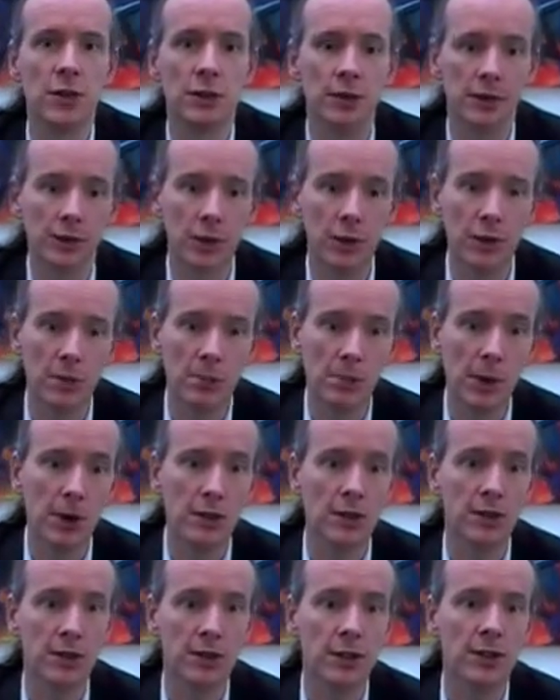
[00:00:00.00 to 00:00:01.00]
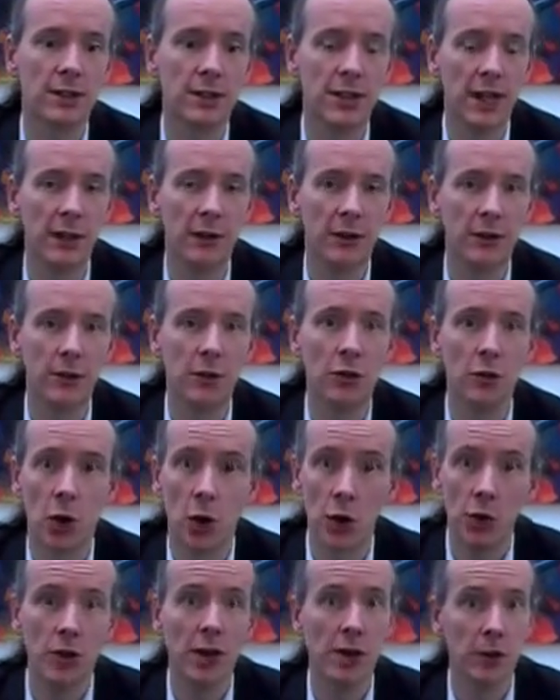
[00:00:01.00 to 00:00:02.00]
The reviewers post their review
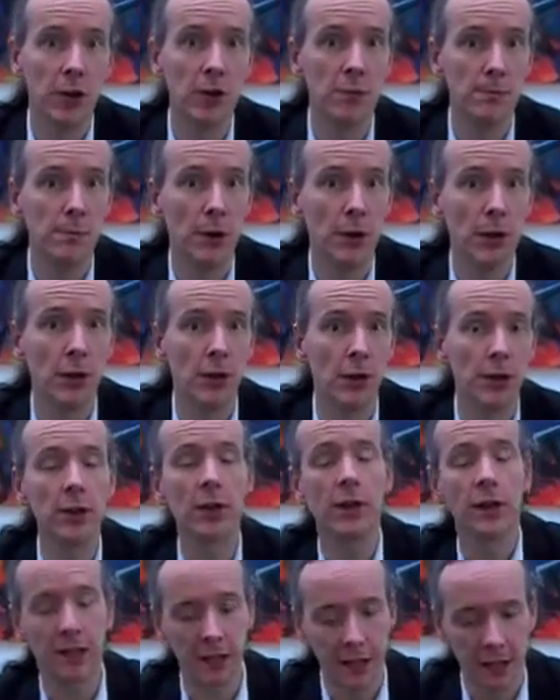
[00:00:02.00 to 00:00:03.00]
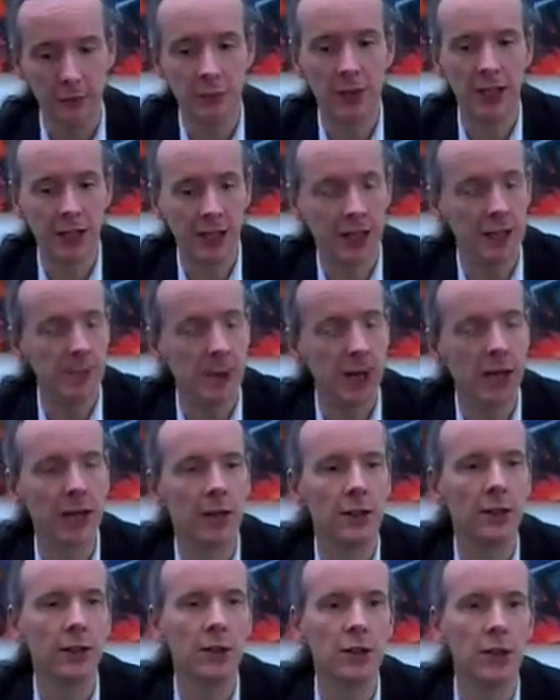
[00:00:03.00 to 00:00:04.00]
on their own blog, and then we link it back
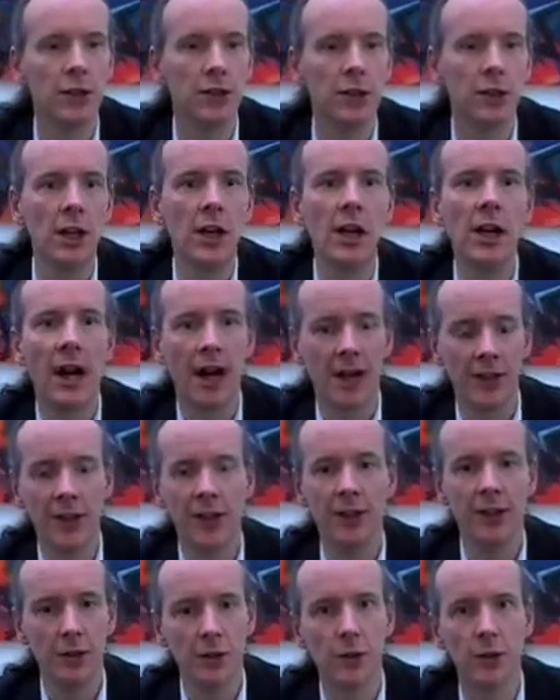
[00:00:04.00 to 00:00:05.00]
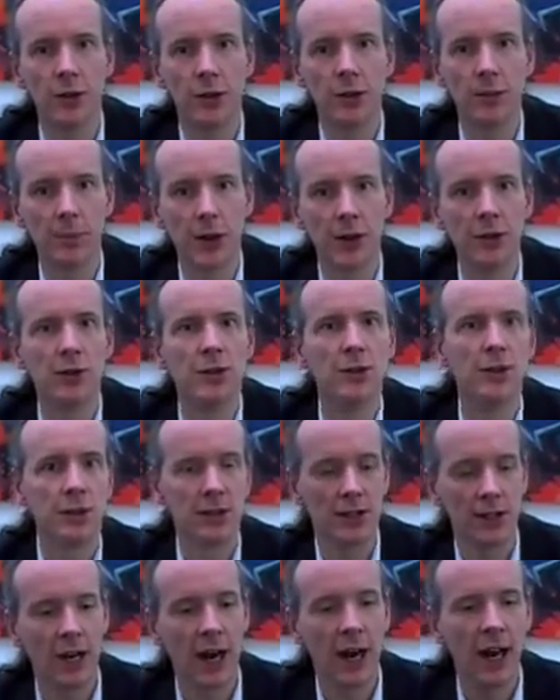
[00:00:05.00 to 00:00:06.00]
at the journal, and then the author
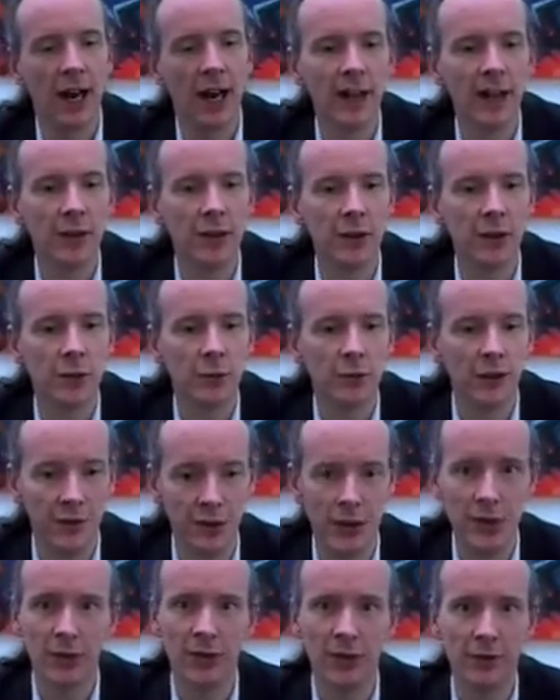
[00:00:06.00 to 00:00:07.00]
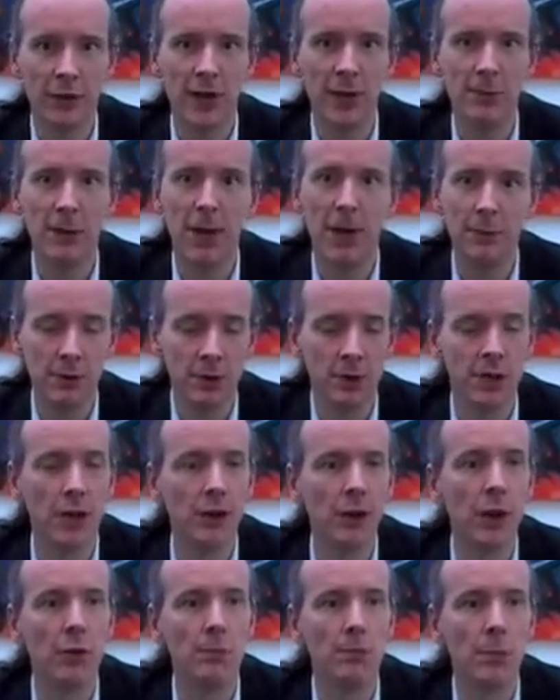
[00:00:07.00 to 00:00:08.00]
posts the revision of their paper to
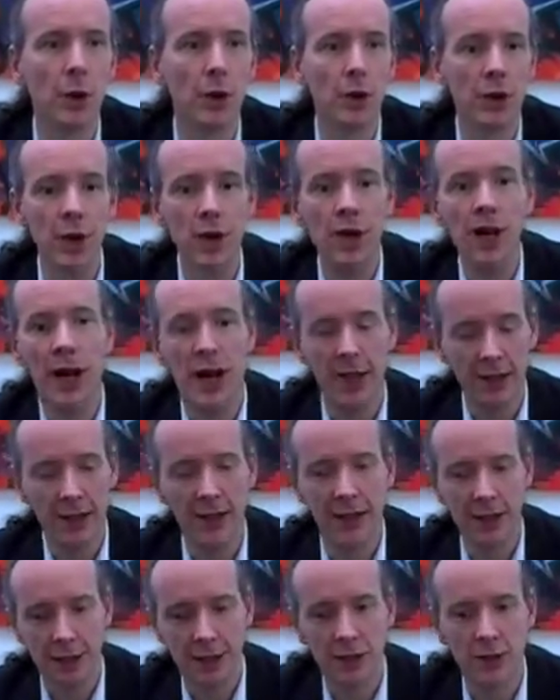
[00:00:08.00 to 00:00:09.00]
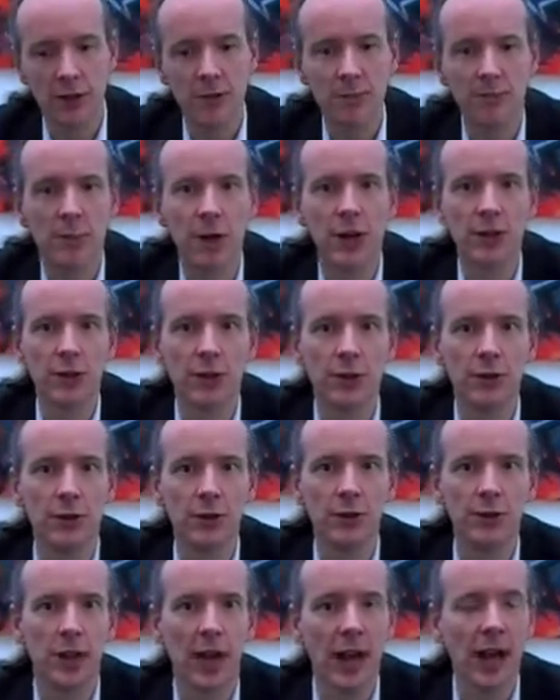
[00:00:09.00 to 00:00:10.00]
their own blog, and then it goes past
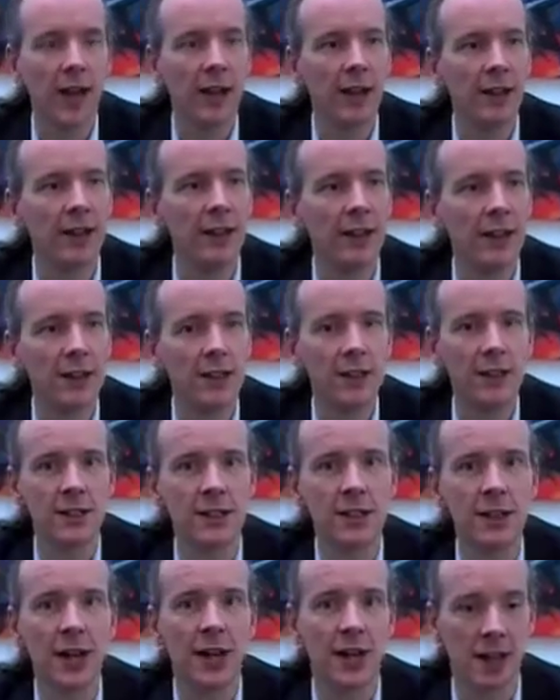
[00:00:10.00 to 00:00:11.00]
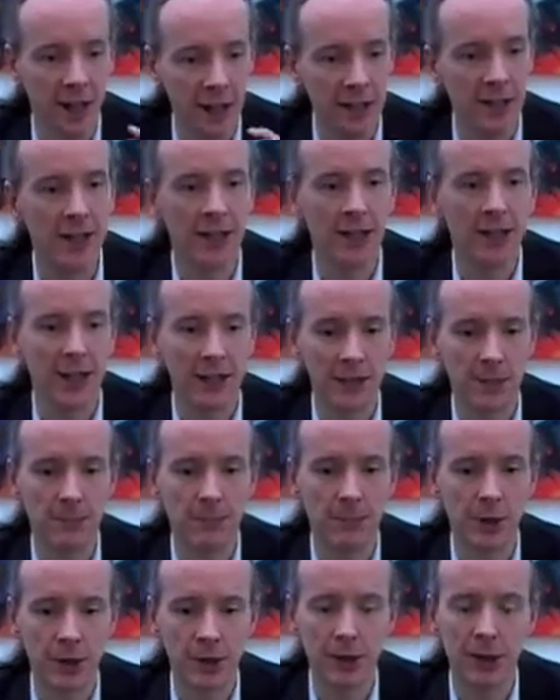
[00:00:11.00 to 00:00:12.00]
the editors again, and then it gets
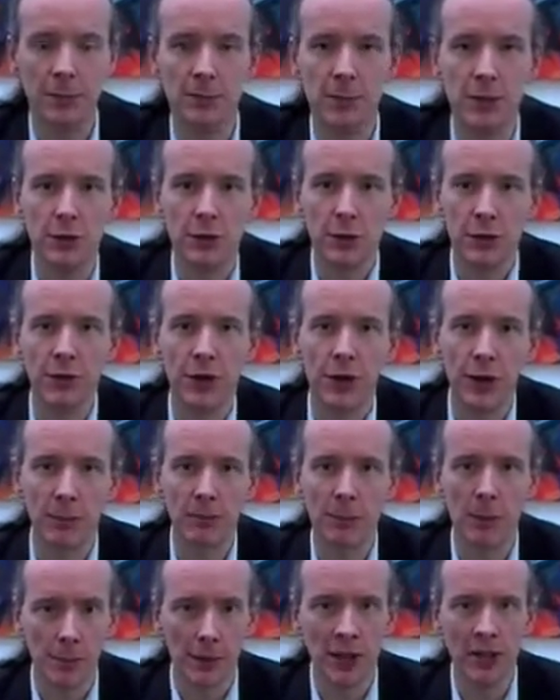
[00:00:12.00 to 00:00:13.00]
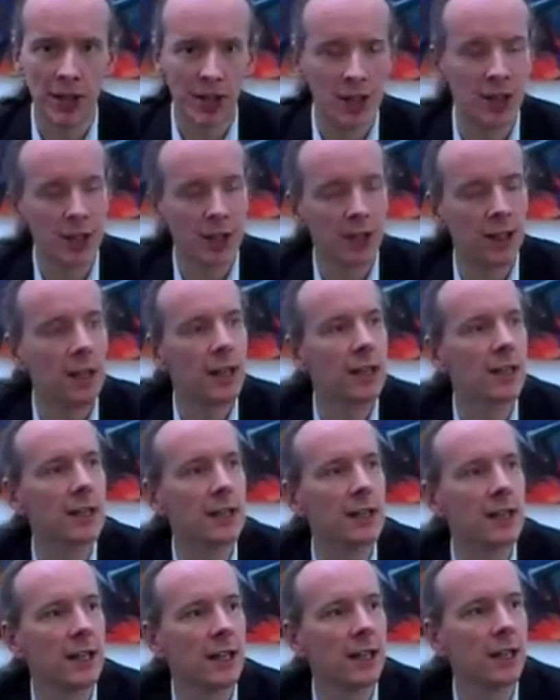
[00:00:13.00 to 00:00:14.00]
bundled up into a final publication that
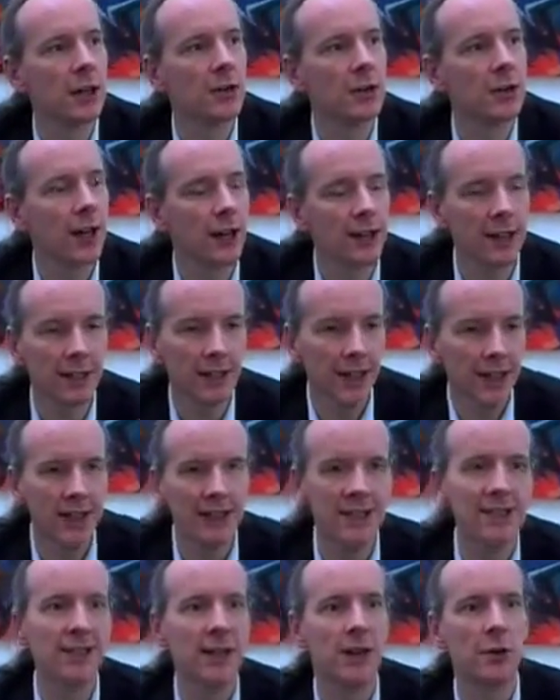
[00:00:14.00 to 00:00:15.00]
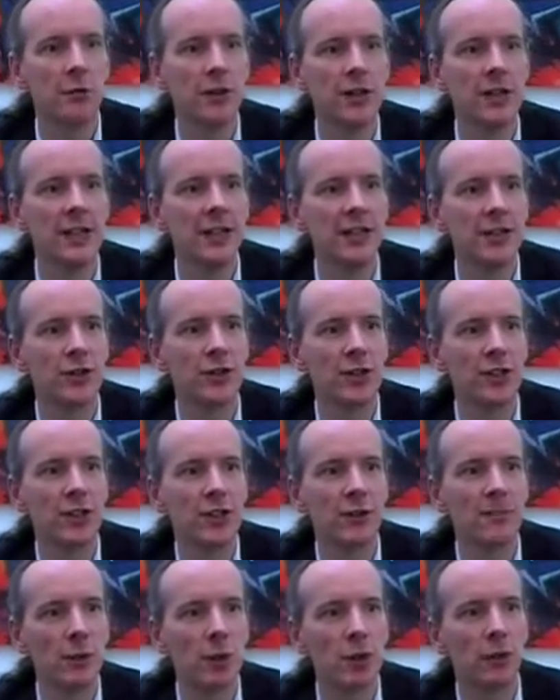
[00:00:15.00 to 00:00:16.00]
gets included. And I think that's a really
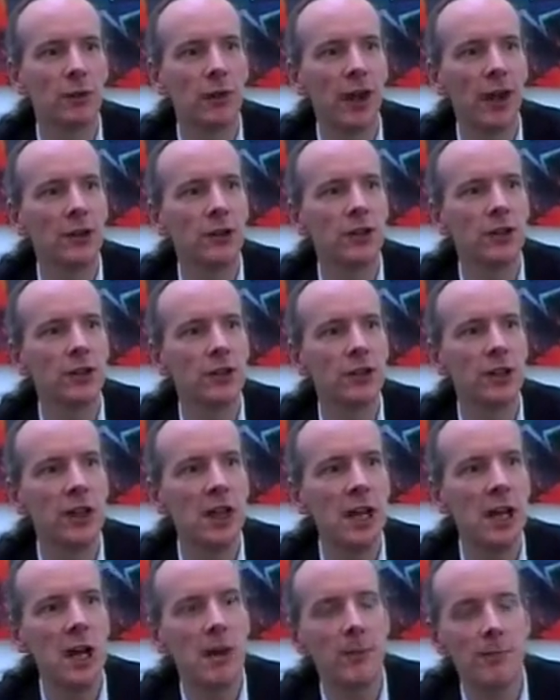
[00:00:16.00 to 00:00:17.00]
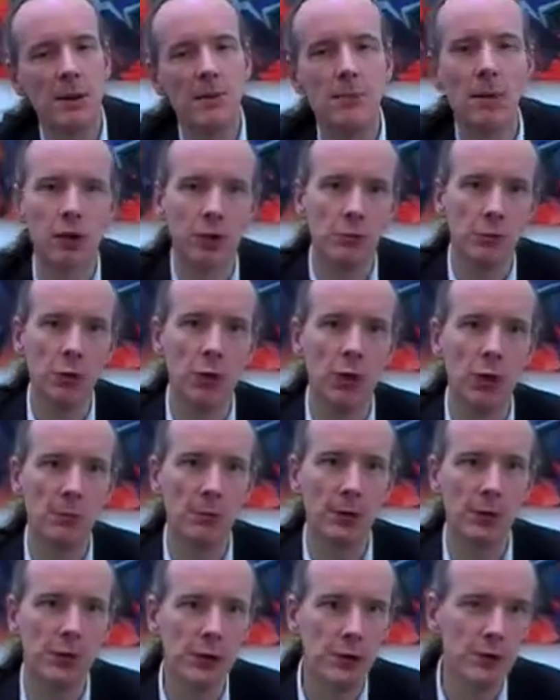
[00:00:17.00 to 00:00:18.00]
interesting model for how you could be much more
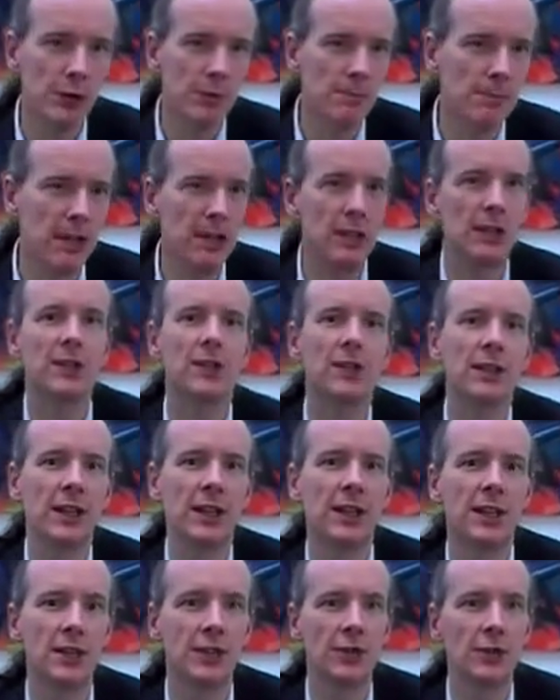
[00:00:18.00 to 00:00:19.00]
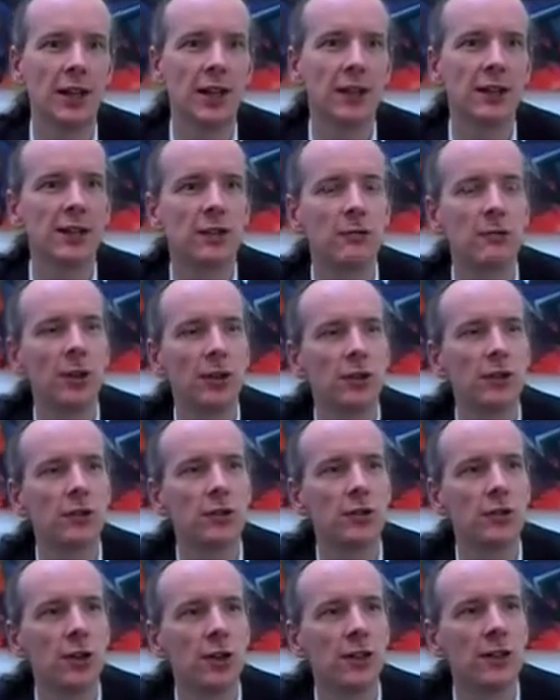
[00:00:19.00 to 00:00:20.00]
open and use the media to their strengths rather
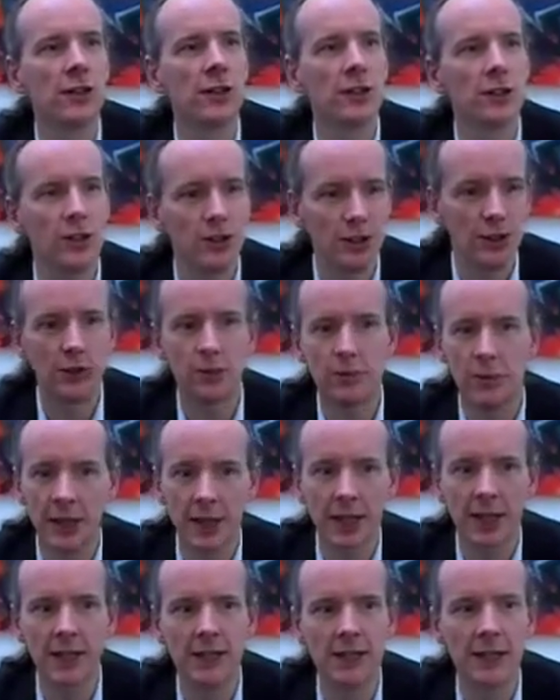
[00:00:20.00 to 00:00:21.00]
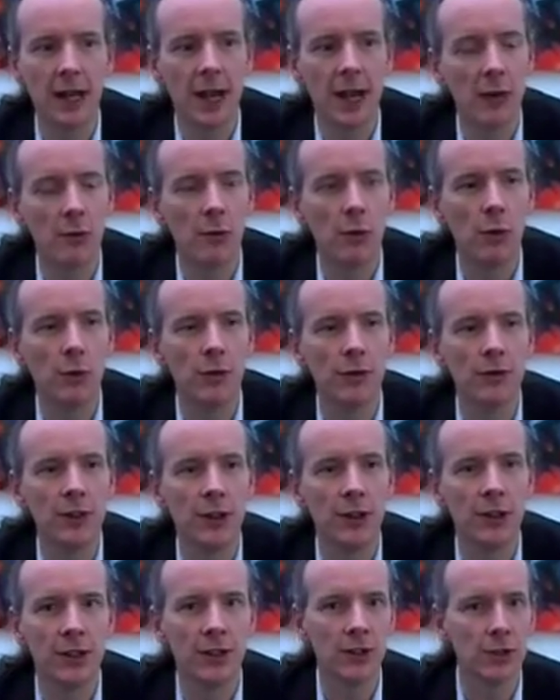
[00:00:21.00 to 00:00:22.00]
than trying to just duplicate what we've
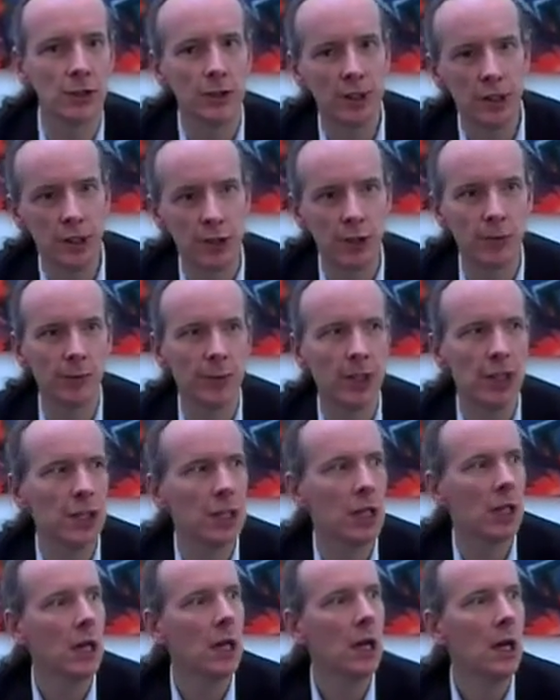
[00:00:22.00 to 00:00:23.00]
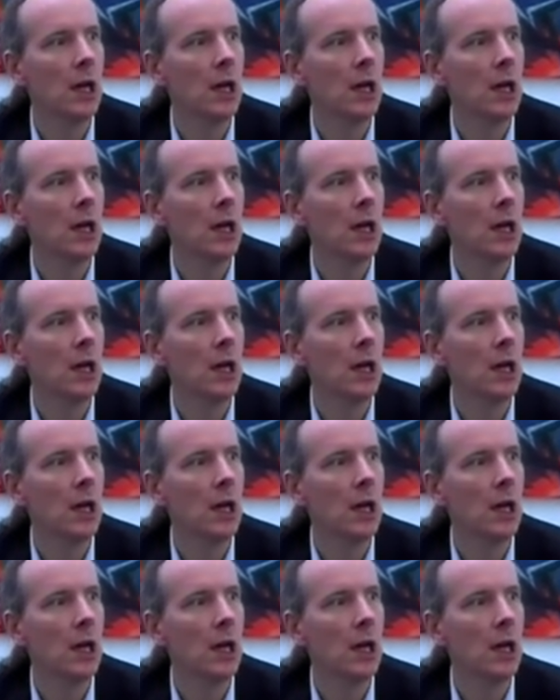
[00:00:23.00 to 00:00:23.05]
done in traditional media.